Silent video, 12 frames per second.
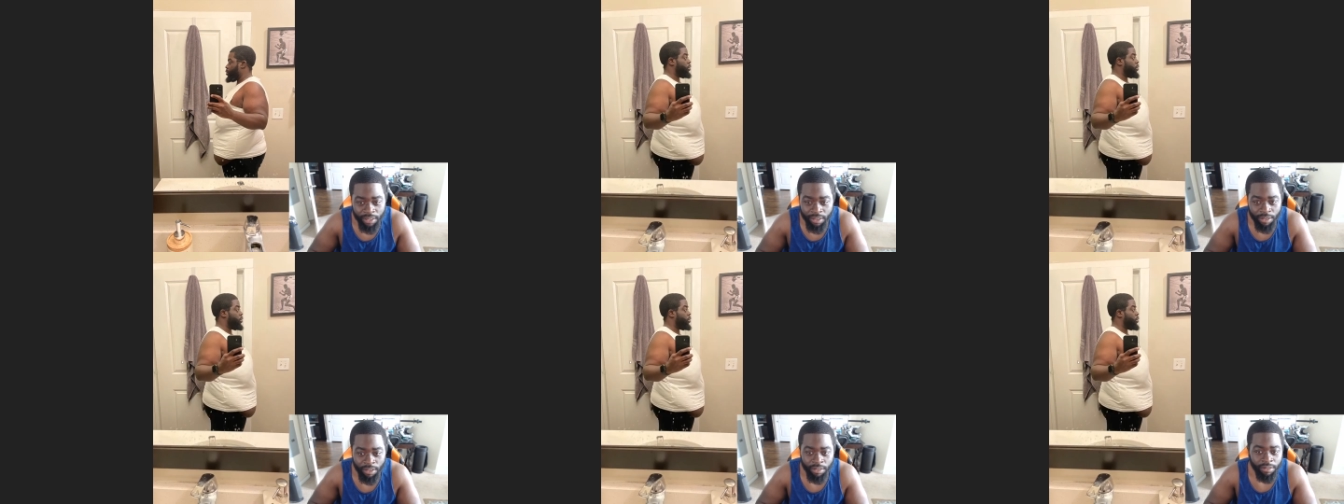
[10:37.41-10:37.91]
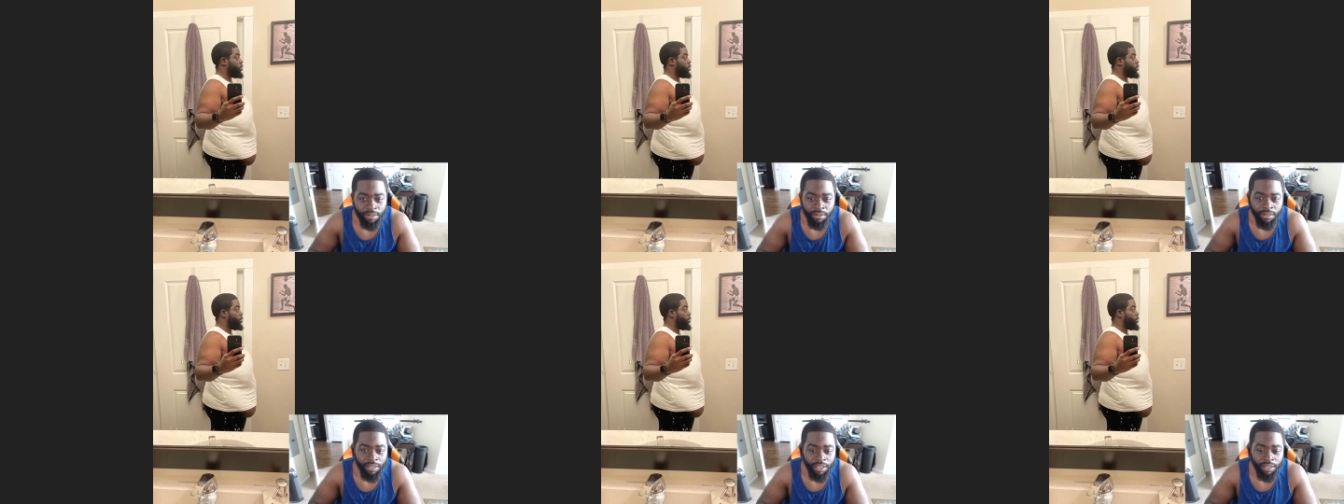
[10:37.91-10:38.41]
You know,
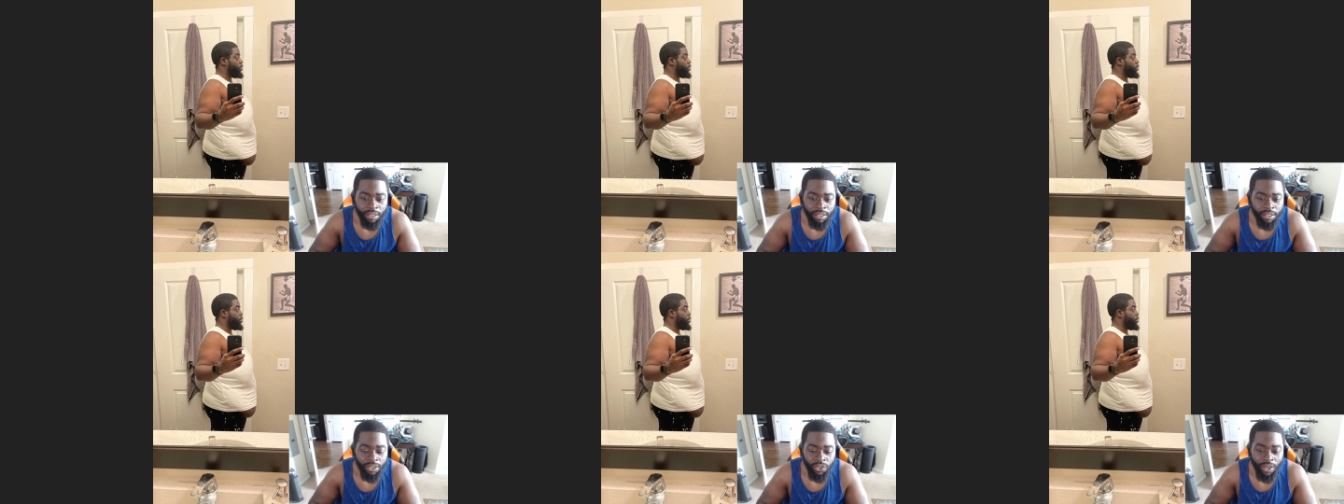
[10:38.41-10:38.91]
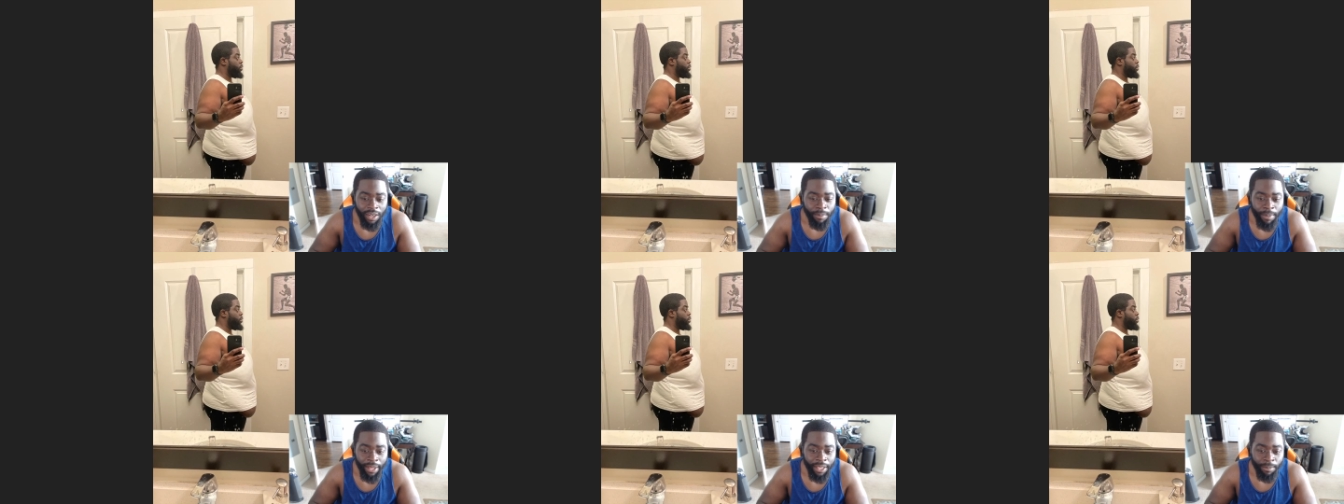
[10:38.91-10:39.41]
trying to
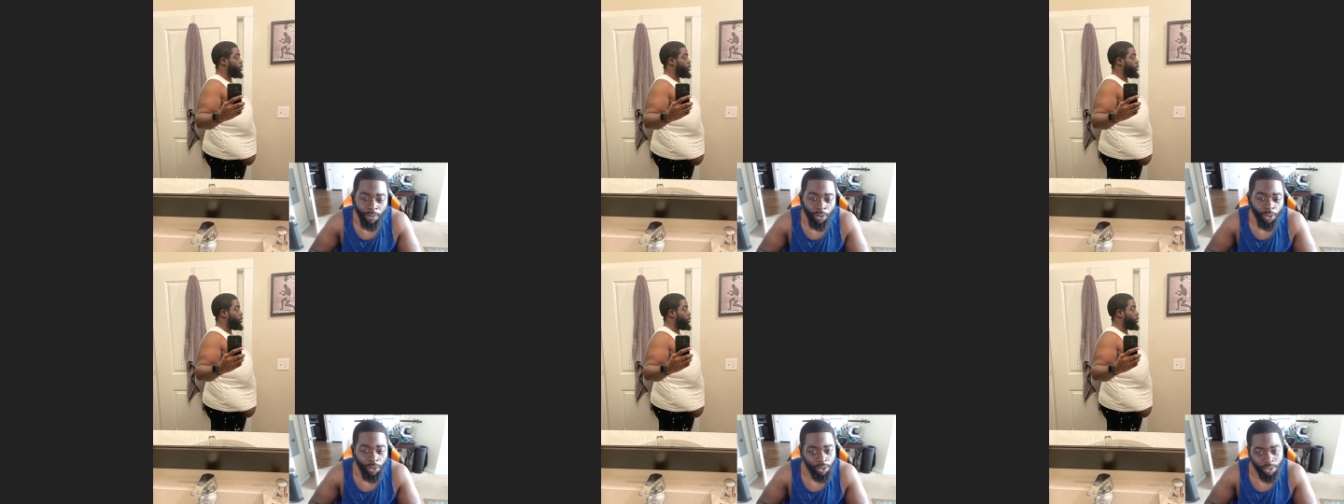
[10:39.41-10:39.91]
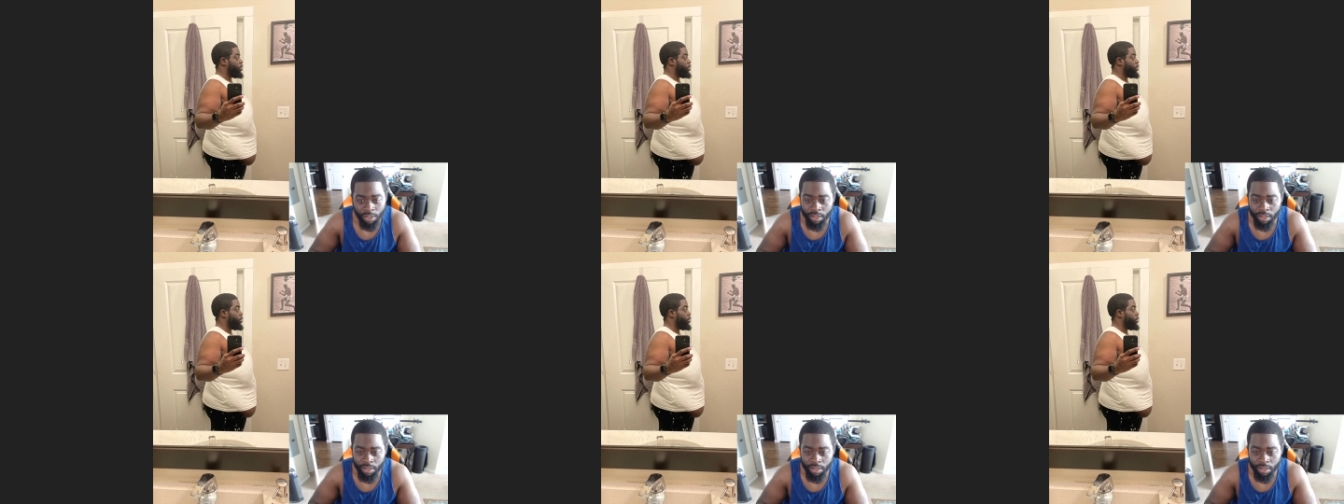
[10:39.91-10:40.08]
make it more